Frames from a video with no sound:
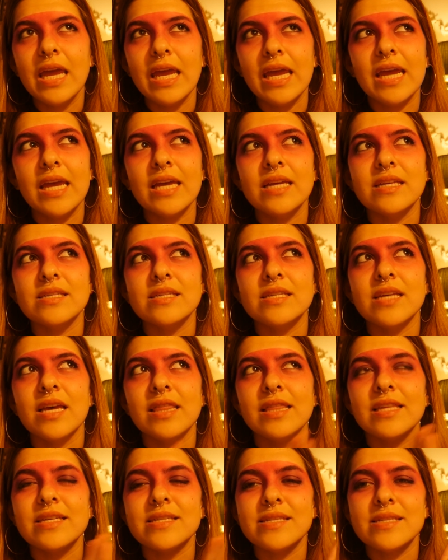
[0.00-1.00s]
is
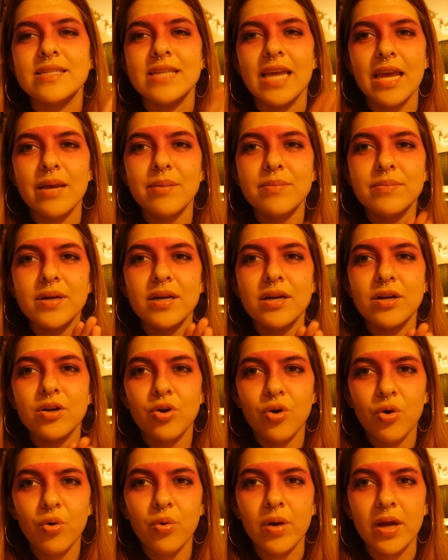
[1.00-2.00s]
the same
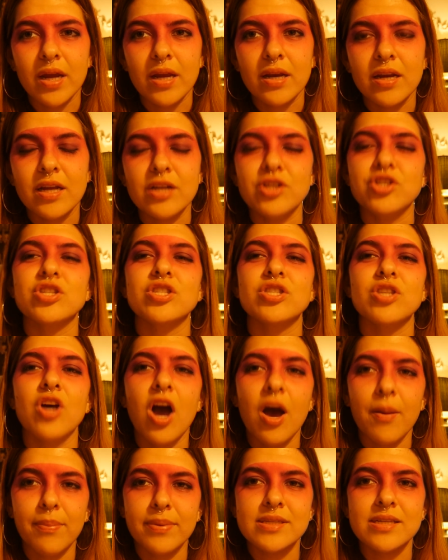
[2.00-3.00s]
coin, just the
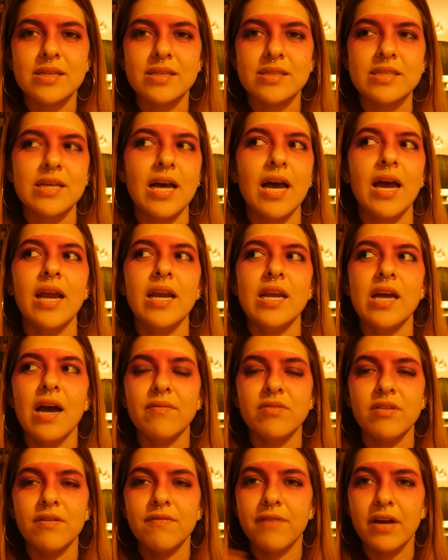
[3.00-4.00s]
opposite side
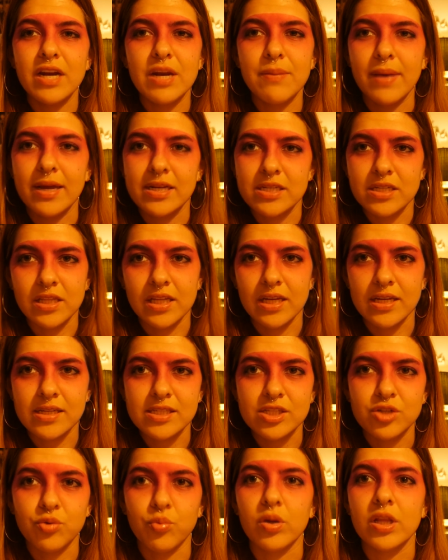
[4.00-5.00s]
of the
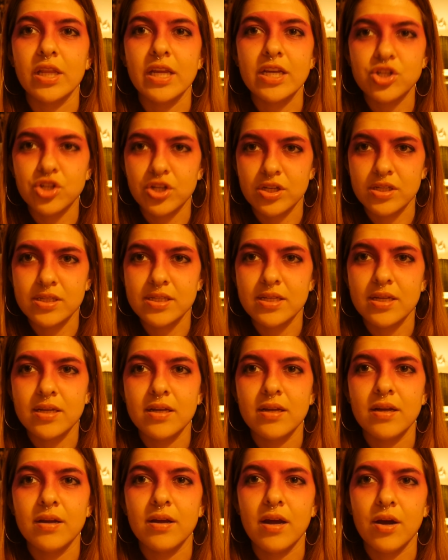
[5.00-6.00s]
fundamentalist religious
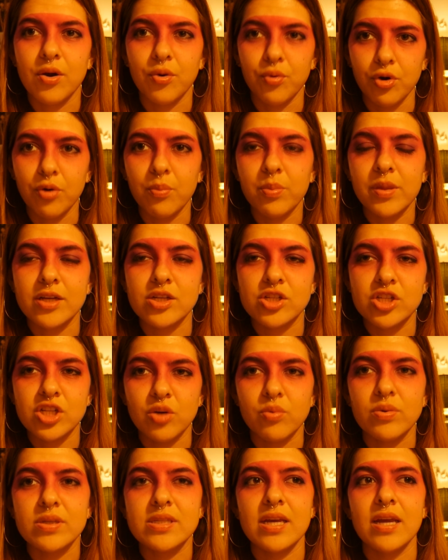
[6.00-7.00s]
group that
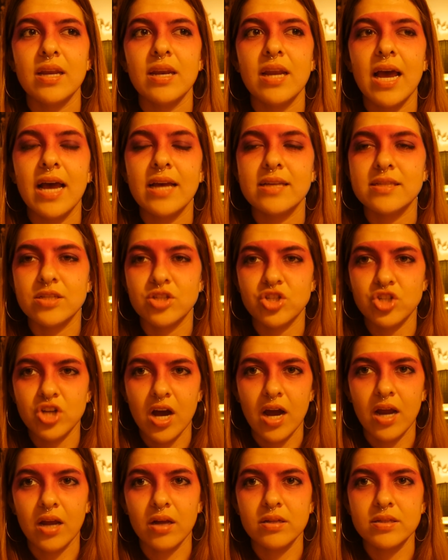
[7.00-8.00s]
she was in as a
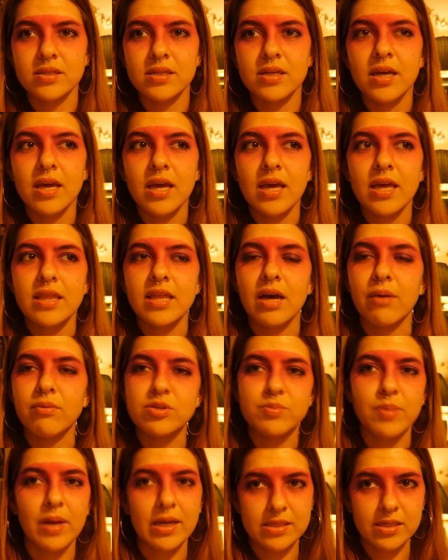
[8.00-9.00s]
child. That
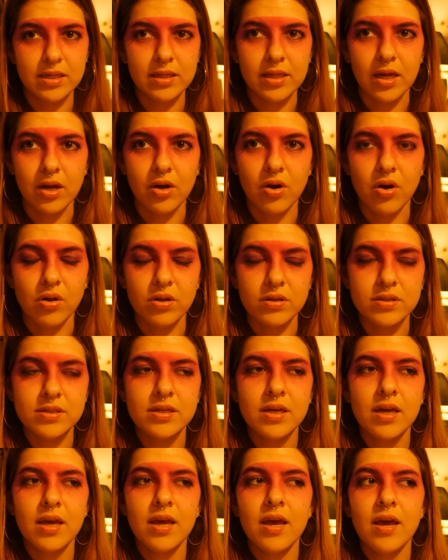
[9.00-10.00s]
was basically a cult.
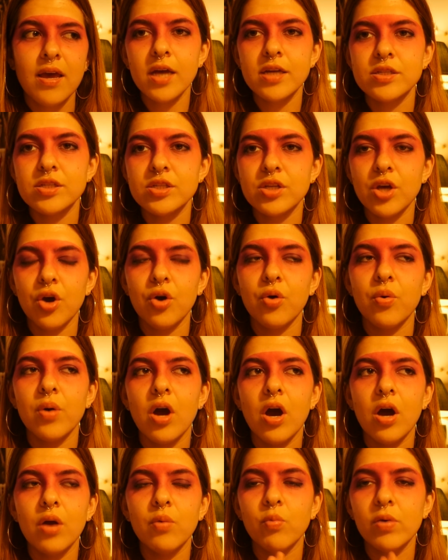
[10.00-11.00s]
So
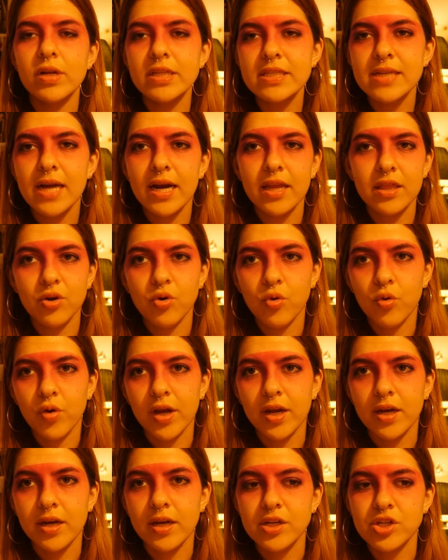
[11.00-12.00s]
on one side of the
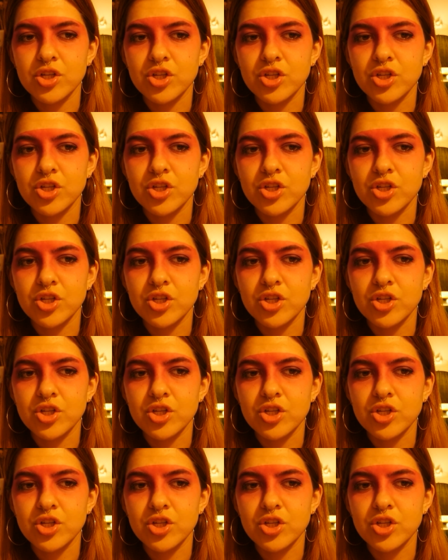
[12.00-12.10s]
coin,